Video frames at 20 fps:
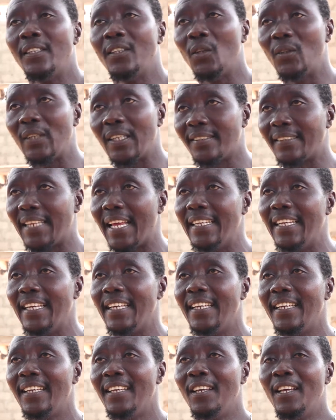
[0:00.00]
Understand, eh?
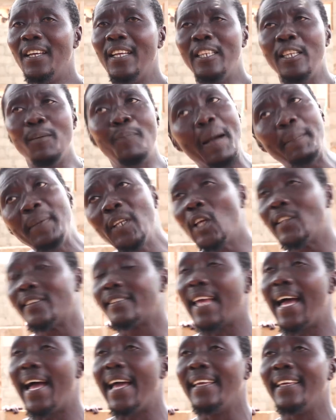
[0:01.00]
The mommy, they
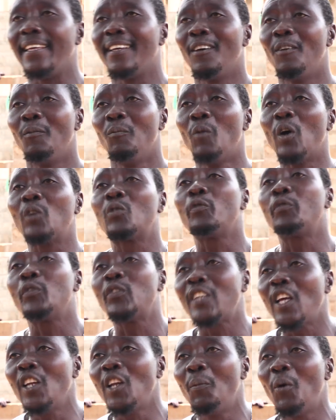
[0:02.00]
try. But if we
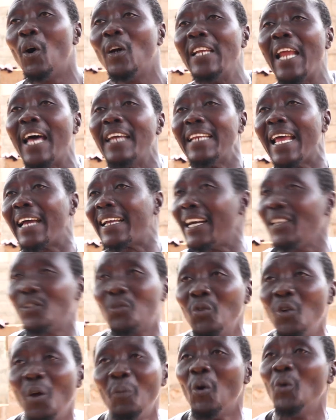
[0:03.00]
say no more, na
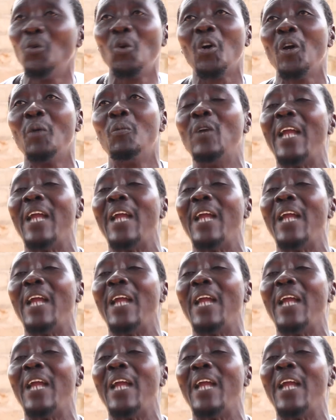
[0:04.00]
council no more, no way,